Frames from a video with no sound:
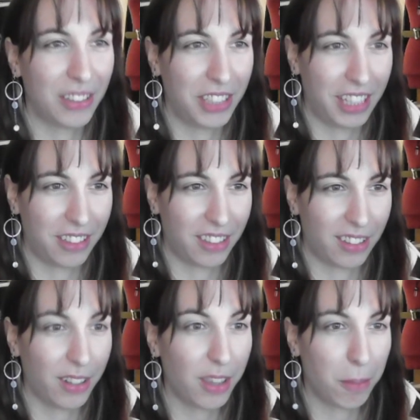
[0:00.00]
character.
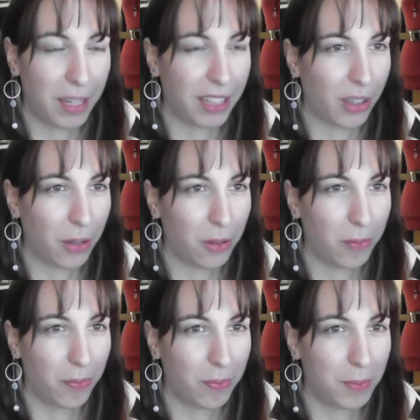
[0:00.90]
Not the pink though,
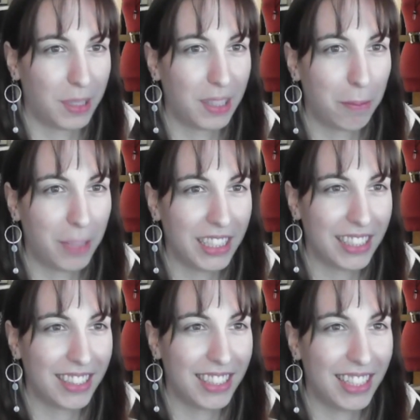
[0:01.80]
but the pink is
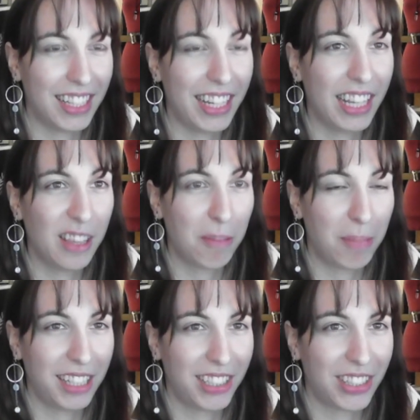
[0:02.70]
still in the
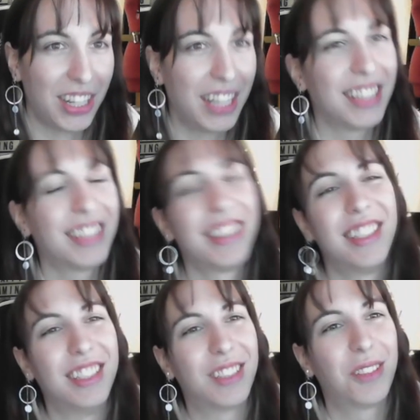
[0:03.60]
picture. This is
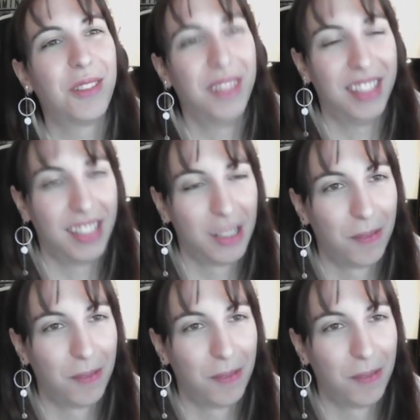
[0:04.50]
just cool.